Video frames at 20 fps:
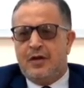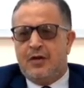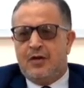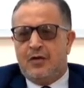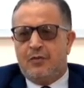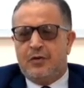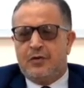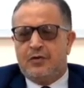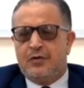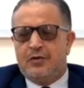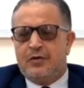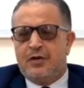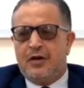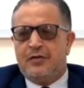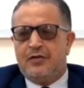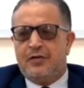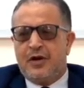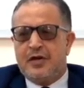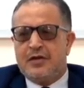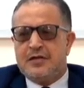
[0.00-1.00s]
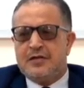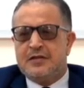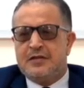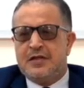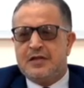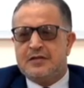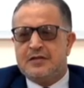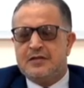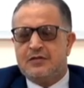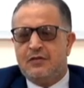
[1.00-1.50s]
Rheumatoid arthritis
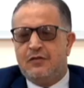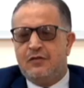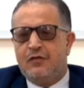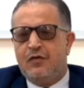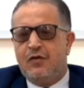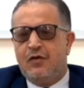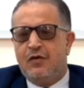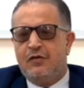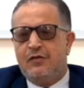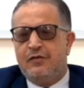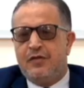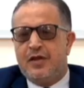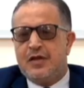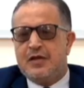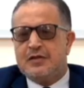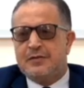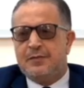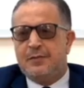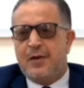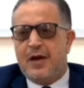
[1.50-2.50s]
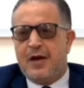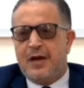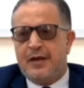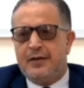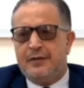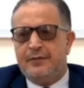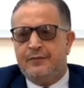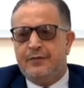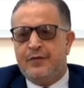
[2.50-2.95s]
doesn't involve the spine.